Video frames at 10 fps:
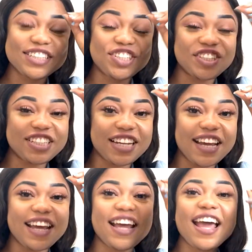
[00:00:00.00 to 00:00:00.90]

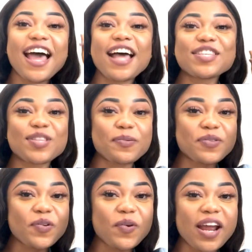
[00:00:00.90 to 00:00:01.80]
share,
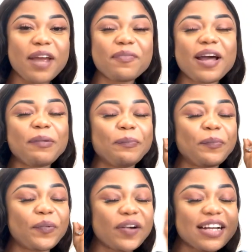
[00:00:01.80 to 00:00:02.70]
subscribe, and
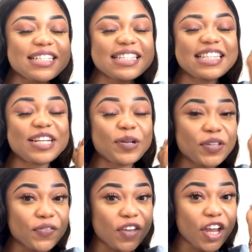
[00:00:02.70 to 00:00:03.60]
press the
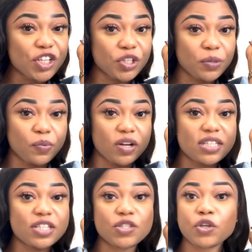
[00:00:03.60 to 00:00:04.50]
notification button
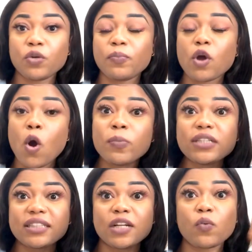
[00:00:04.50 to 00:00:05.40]
so you'll be
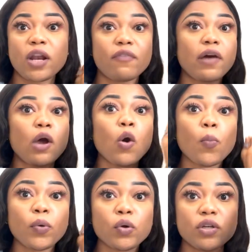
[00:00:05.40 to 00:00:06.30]
updated whenever I
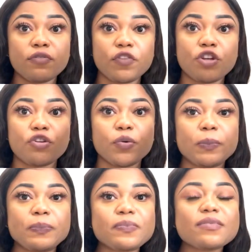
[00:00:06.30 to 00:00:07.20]
upload a video.
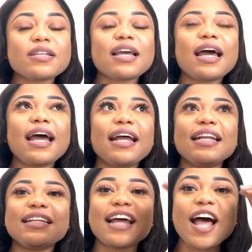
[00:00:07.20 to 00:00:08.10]
And
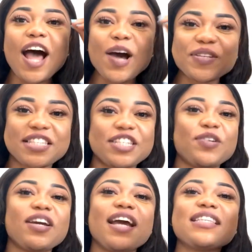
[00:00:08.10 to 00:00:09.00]
I'll see you
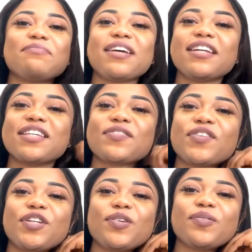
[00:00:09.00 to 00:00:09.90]
guys in my next
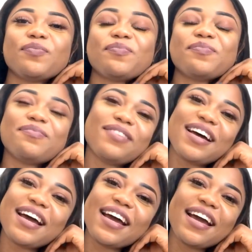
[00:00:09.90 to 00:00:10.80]
video.
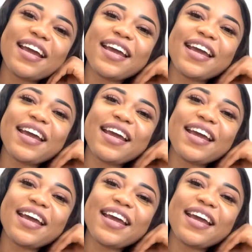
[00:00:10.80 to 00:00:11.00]
Bye.